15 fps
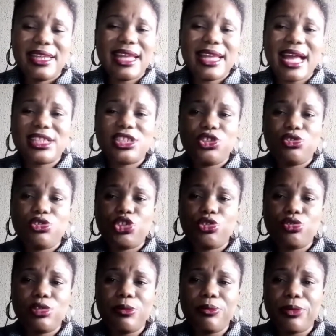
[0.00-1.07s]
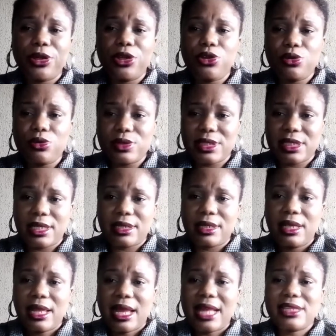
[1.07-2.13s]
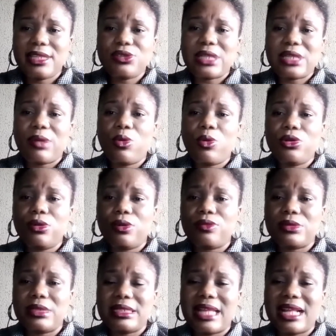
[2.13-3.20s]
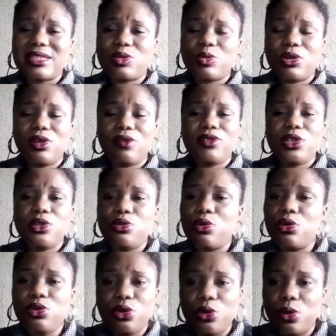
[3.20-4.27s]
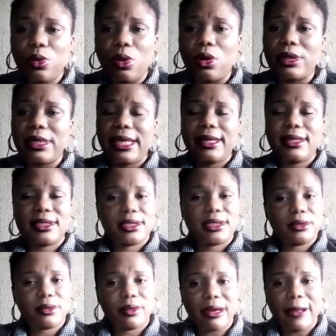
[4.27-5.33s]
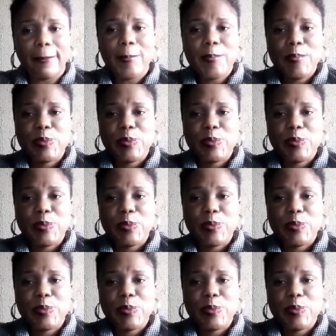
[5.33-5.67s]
that you shouldn't be using, and those are that's one of the no on Instagram.